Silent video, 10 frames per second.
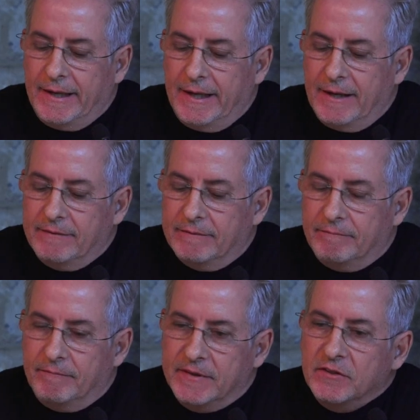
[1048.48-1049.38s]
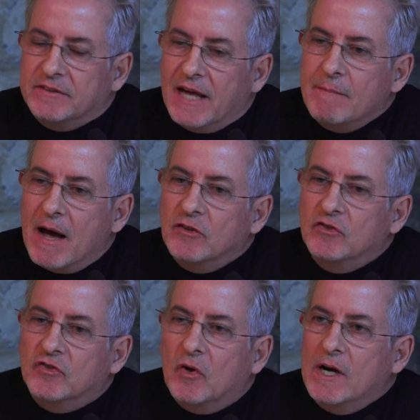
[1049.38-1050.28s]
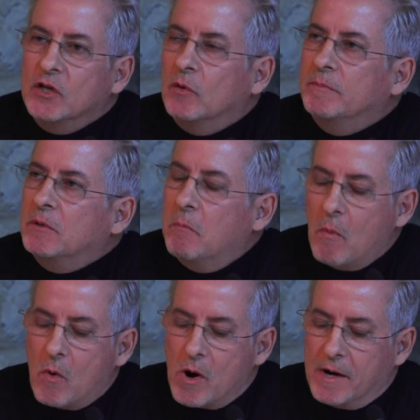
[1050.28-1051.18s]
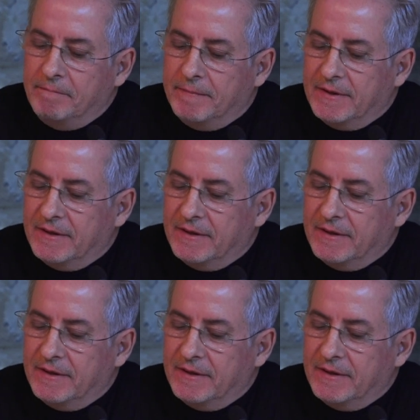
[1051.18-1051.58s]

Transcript: And this time I saw a little bit more,